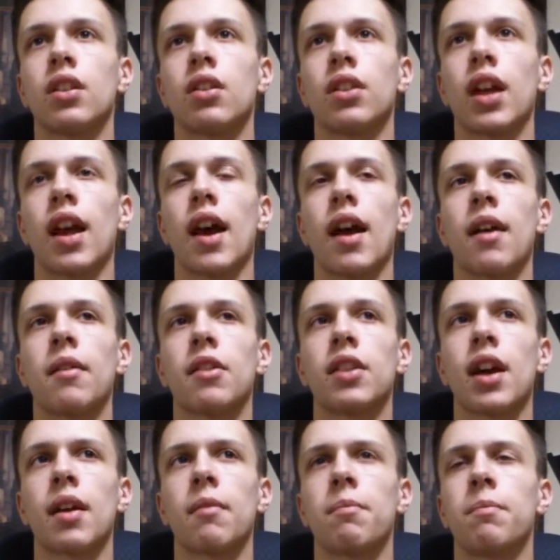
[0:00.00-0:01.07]

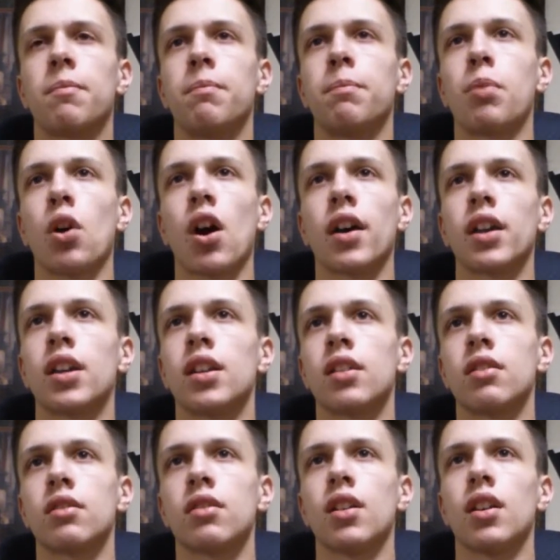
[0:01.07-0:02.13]
They brought
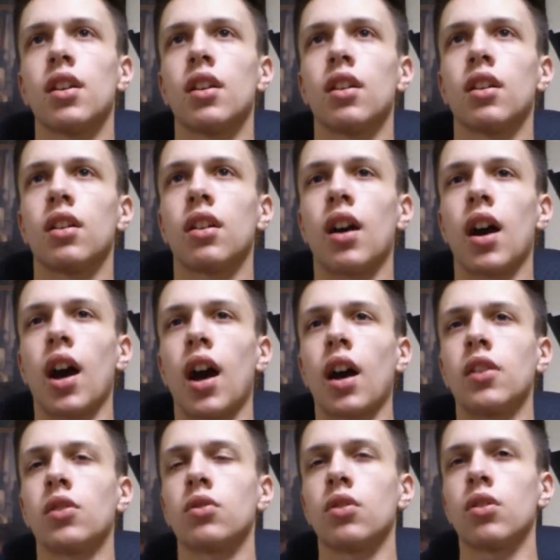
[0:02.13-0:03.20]
in,
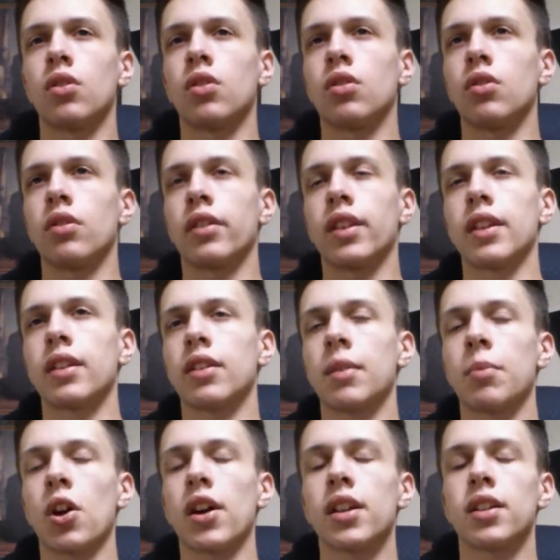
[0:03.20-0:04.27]
I don't know,
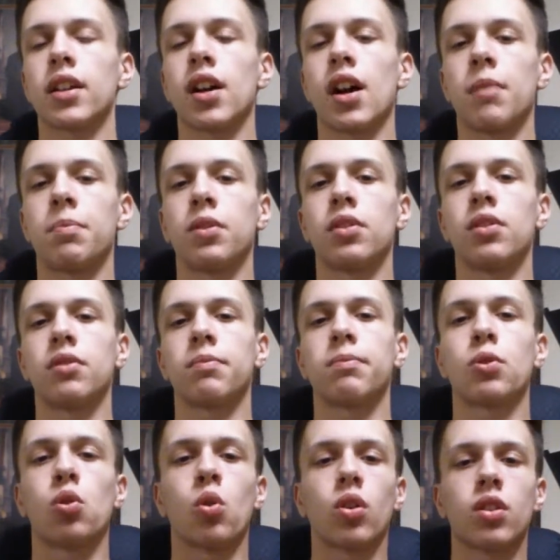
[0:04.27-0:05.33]
they brought in a
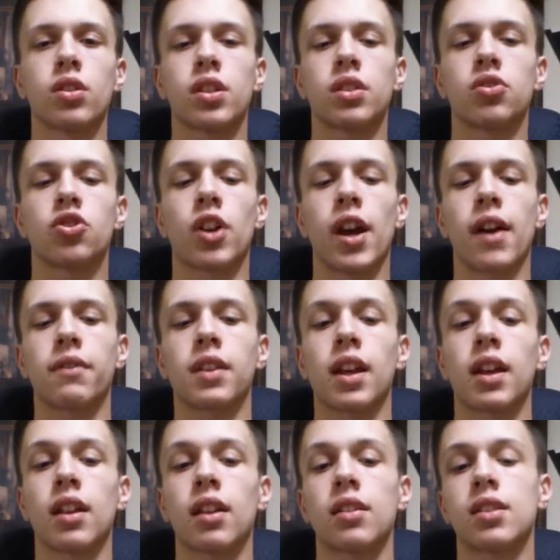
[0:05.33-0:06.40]
couple corners in the draft.
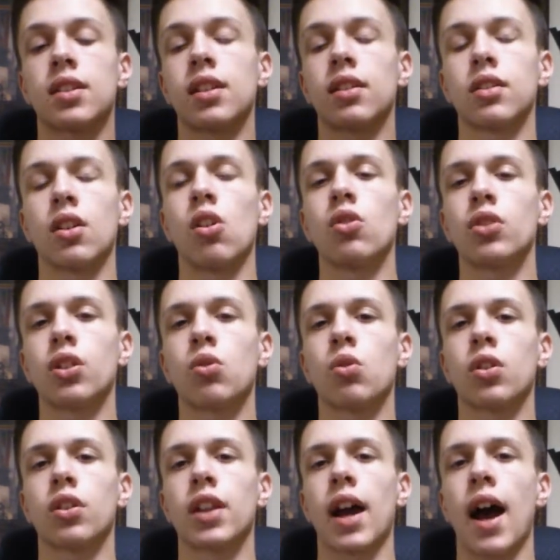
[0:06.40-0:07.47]
Still, the only
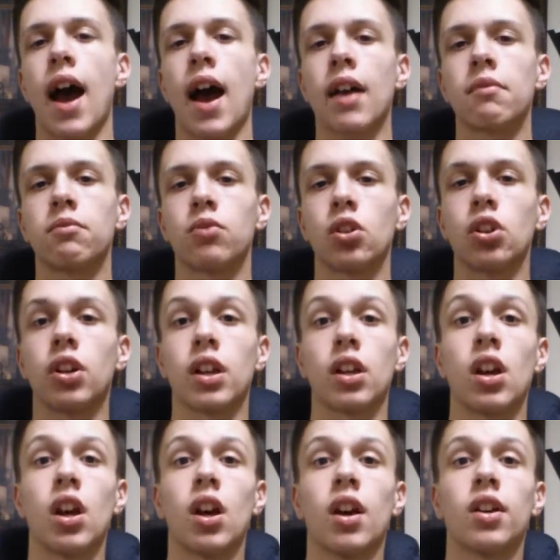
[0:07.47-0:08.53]
corner that I'm
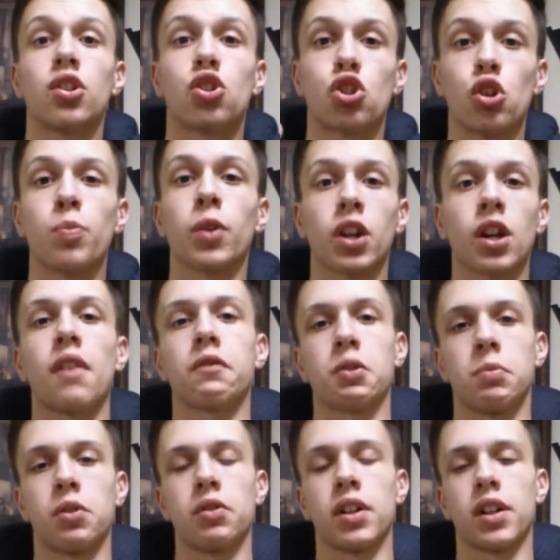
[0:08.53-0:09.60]
really super
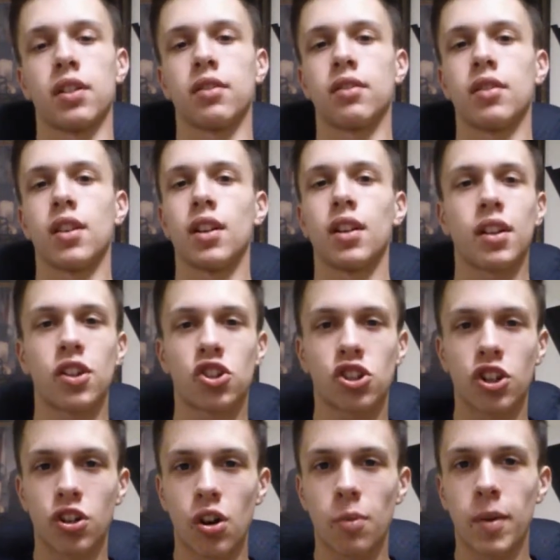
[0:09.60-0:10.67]
comfortable in is
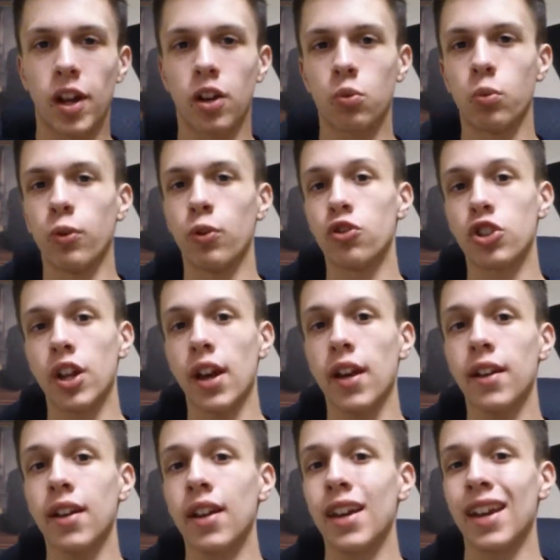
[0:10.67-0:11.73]
Chidobe
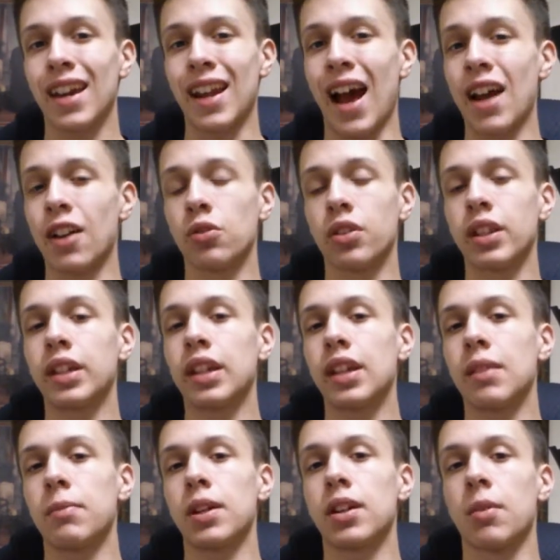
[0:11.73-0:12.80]
Awuzie, and I don't think
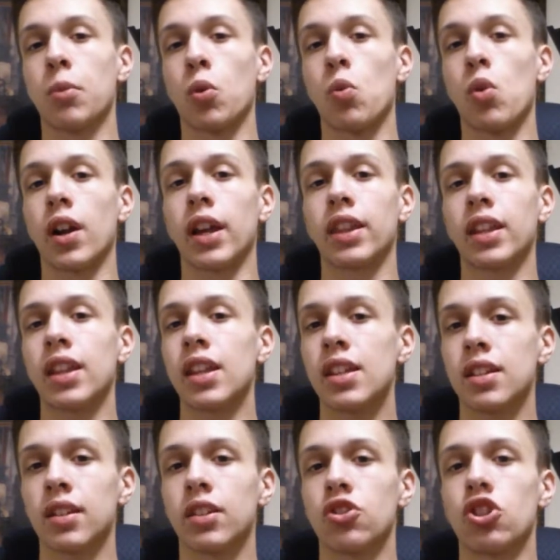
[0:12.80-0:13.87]
he can be a number 1. I think he
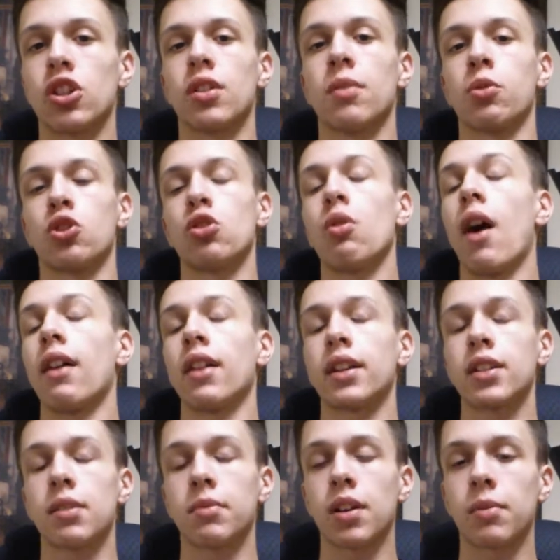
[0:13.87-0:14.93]
is a legit number 2. I
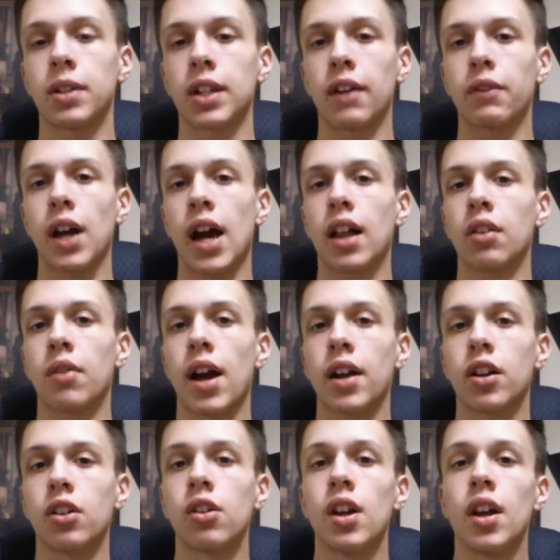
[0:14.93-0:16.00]
liked him coming out of
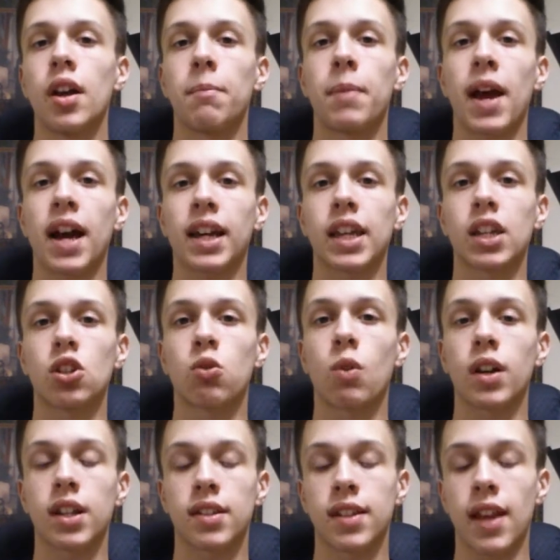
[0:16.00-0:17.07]
Colorado back in
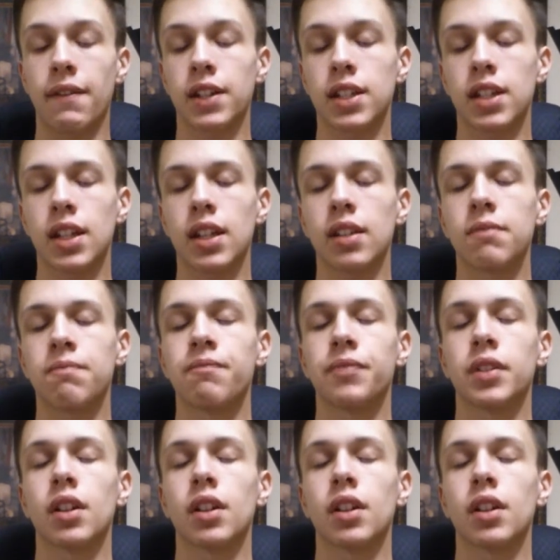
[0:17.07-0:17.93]
2017.